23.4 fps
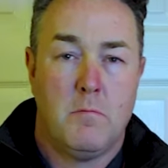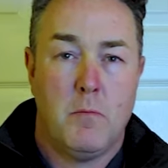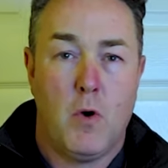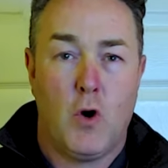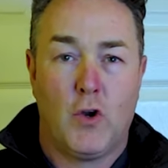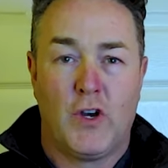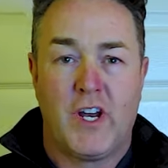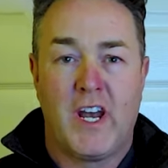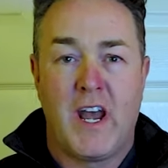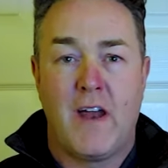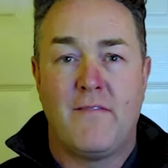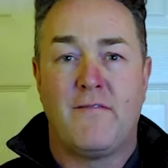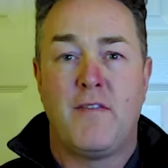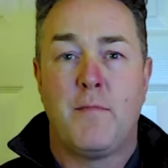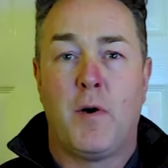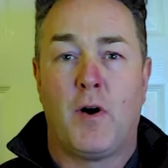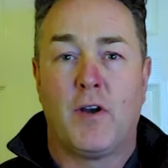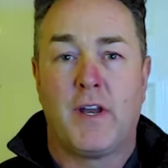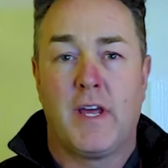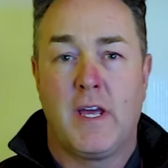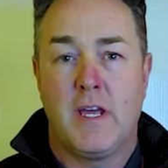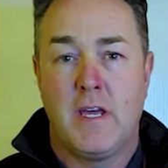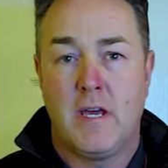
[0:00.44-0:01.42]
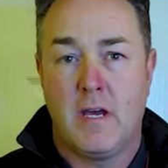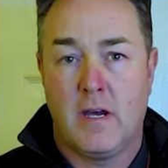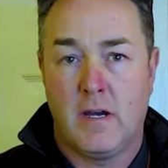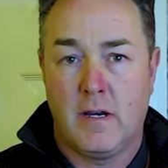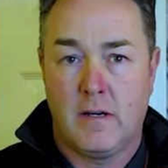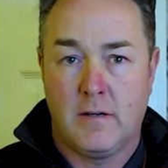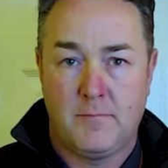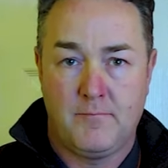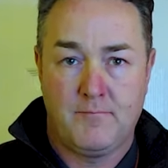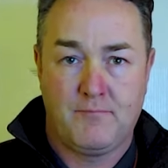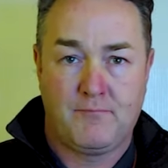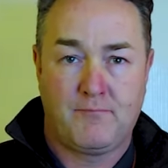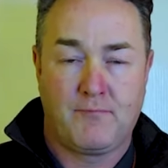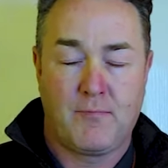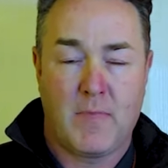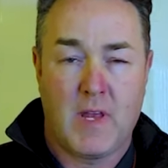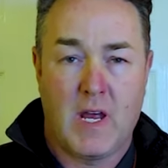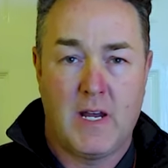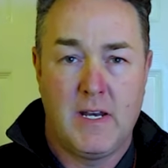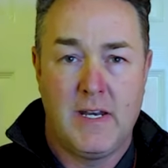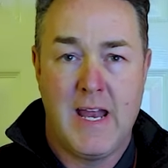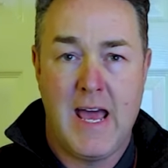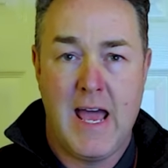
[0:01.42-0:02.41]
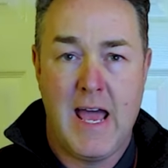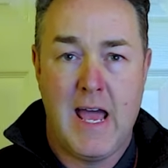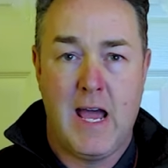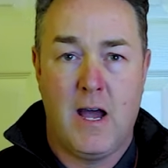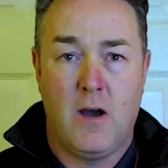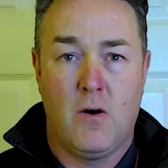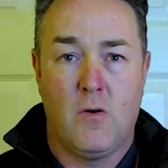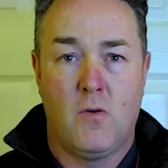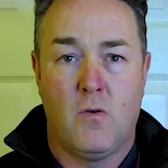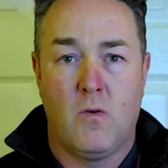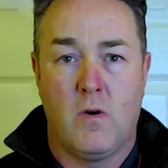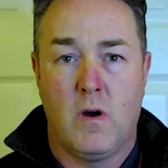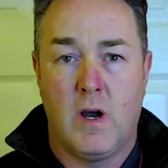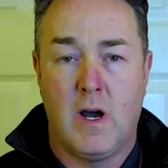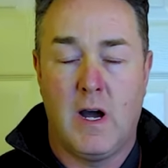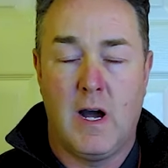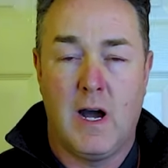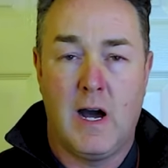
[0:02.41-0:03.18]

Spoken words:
Morning, everybody. Now,